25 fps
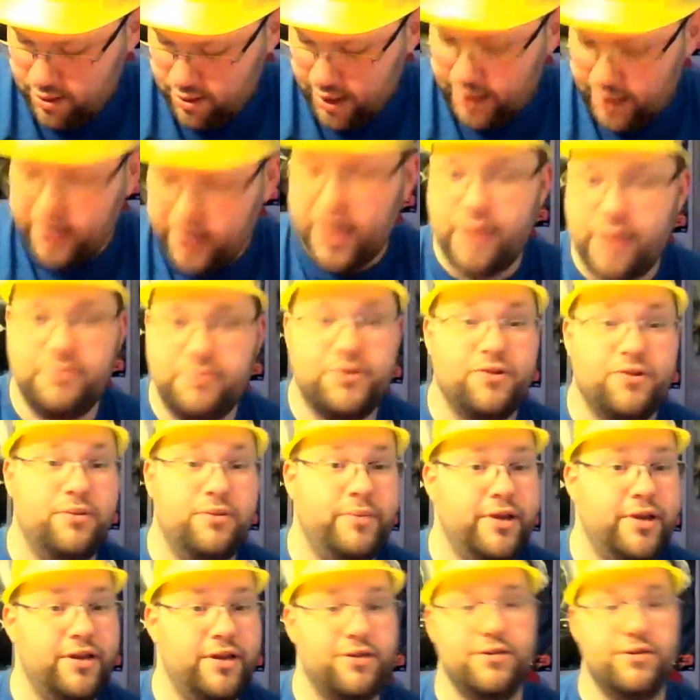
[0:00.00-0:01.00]
This game's gonna
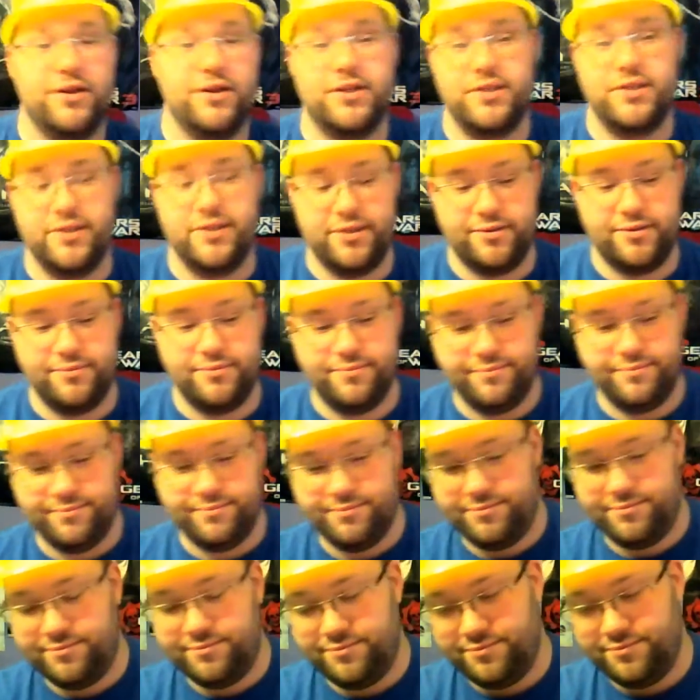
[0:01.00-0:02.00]
be interesting.
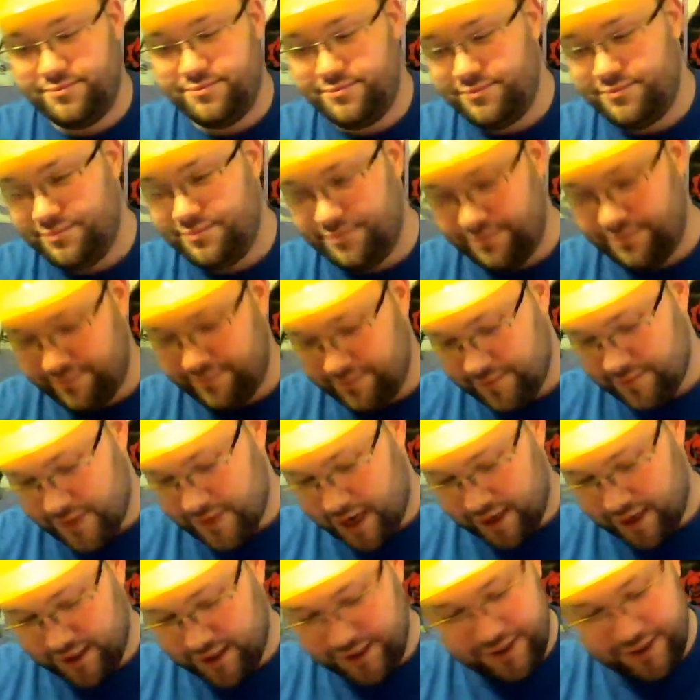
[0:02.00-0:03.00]

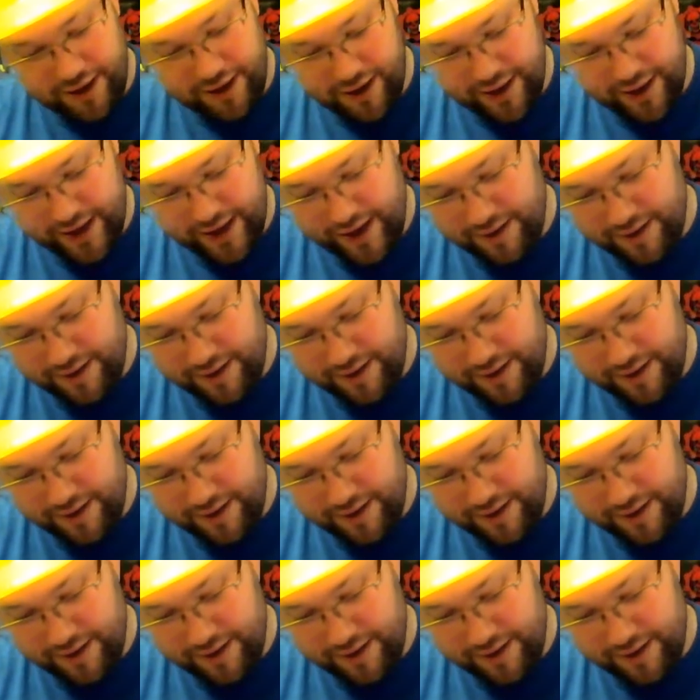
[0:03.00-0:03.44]
I just saw that